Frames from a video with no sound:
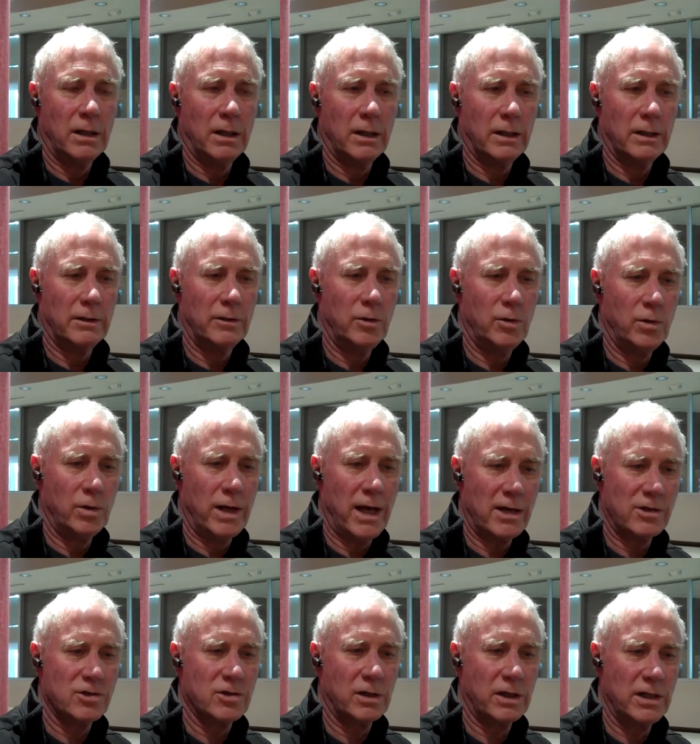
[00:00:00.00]
uh, who
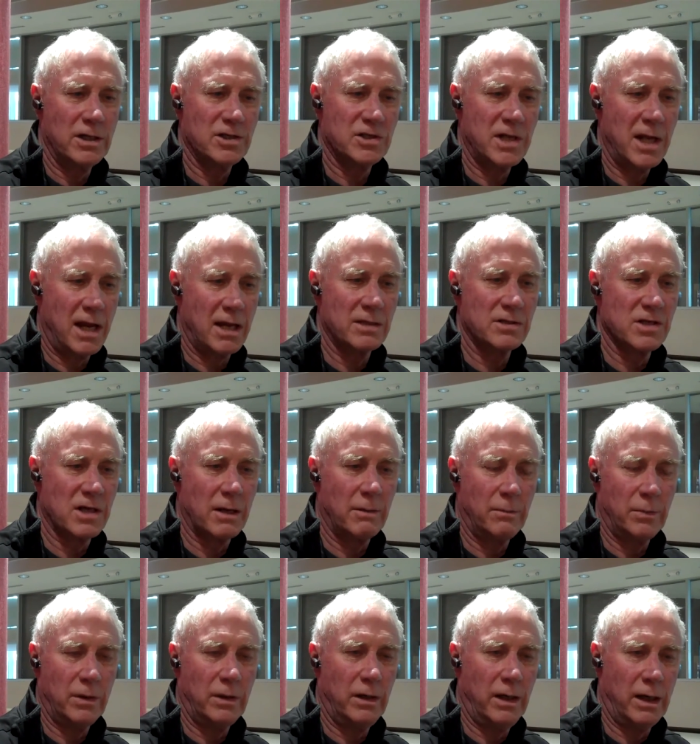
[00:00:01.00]
actually stands
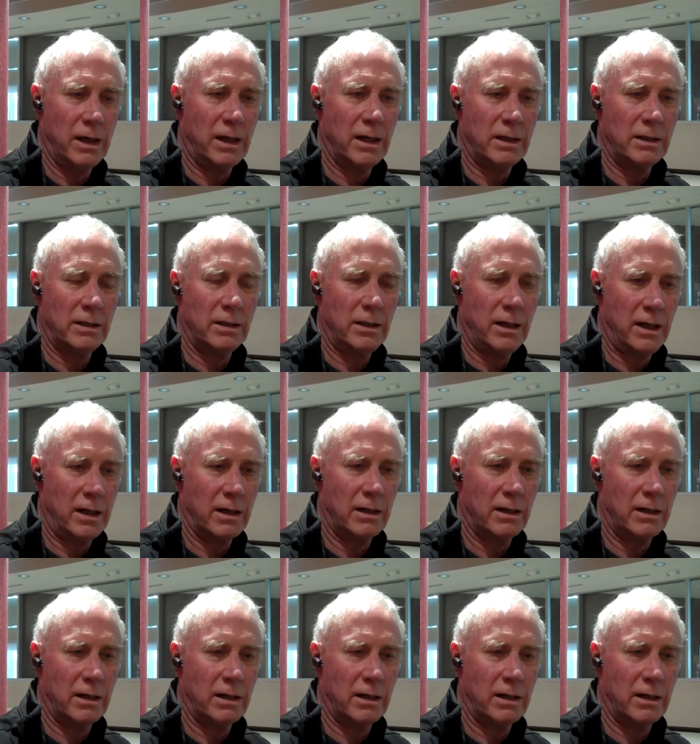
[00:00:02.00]
up and,